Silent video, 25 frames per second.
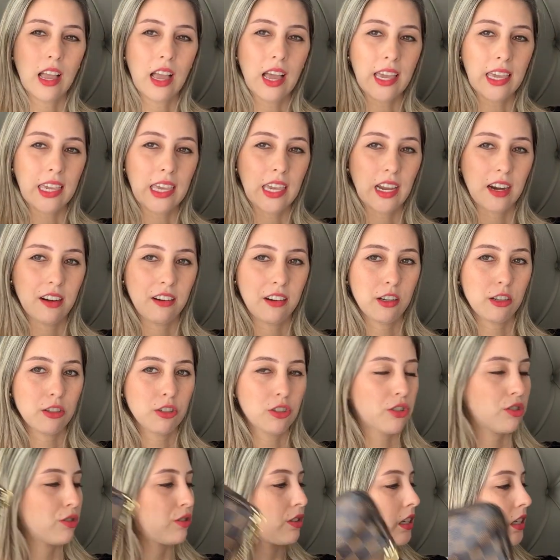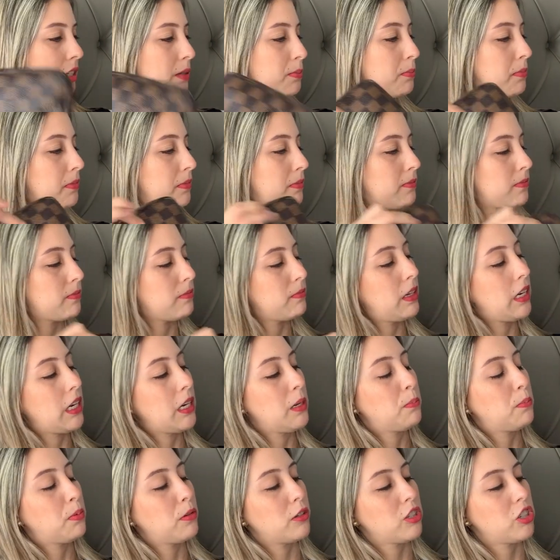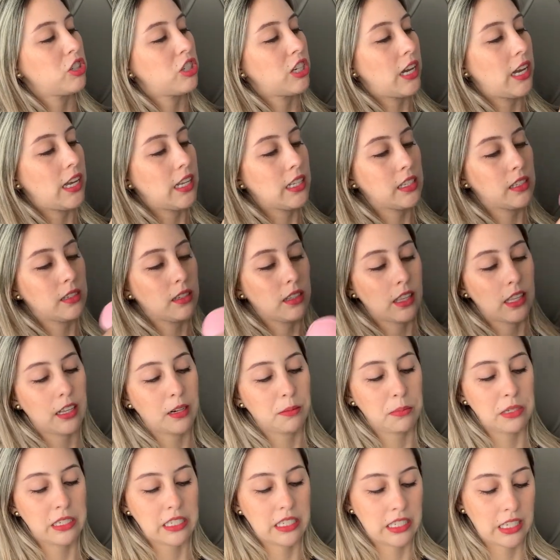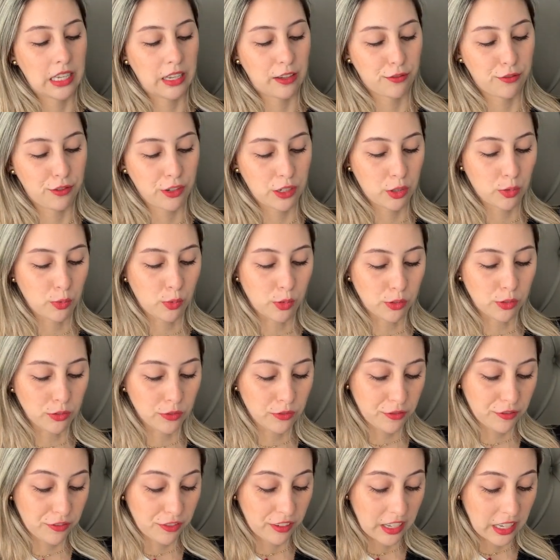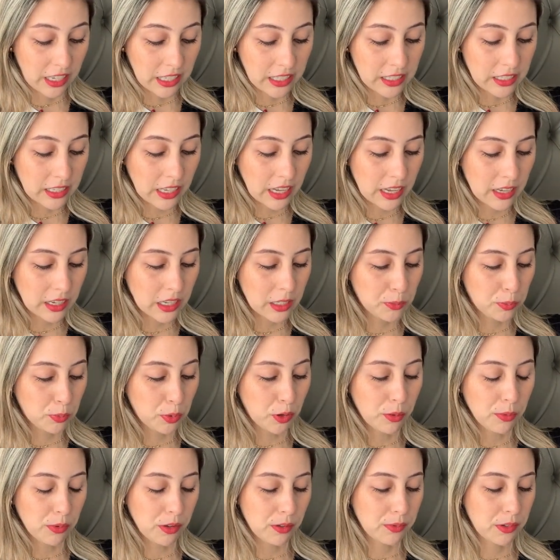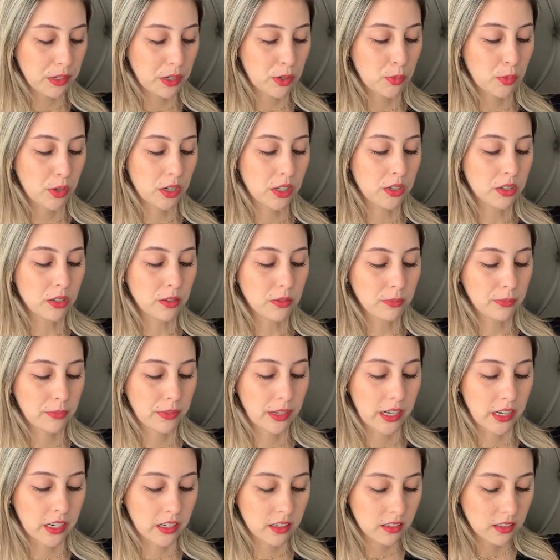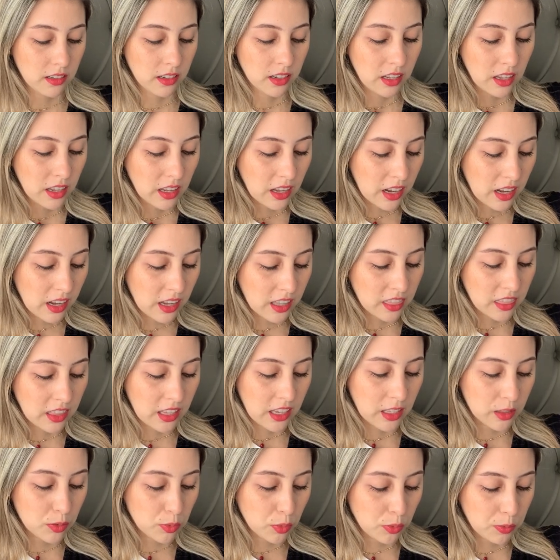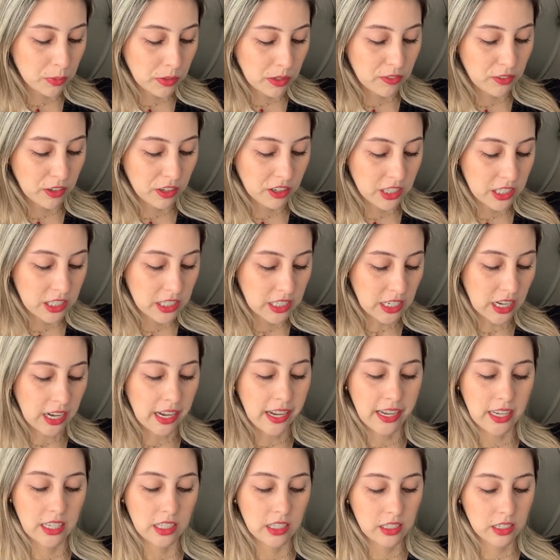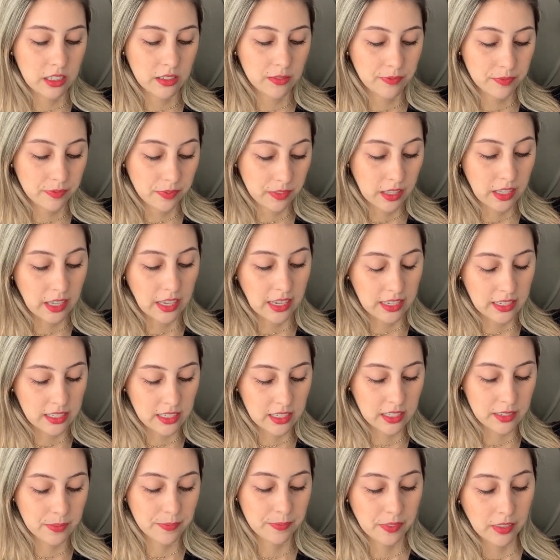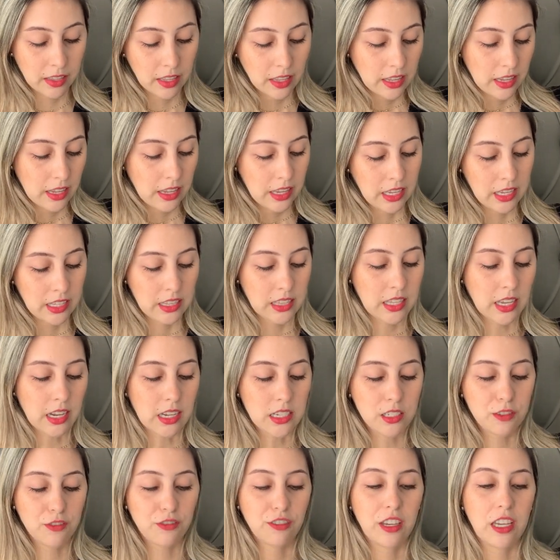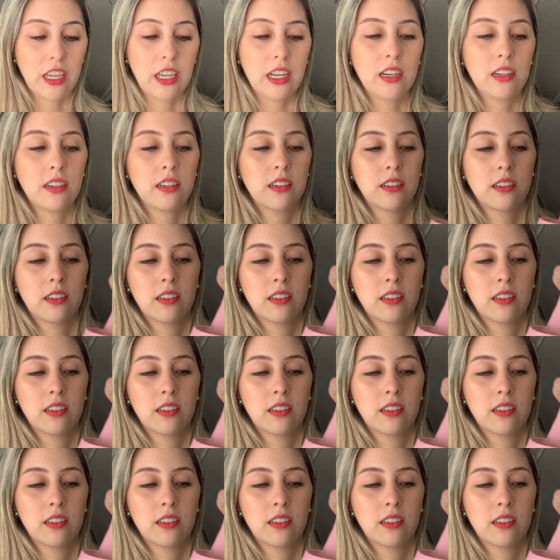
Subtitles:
I carry also this mini pochette. Let me see if it will fit. It probably will, but I think it will be very tight. Yes, it does fit.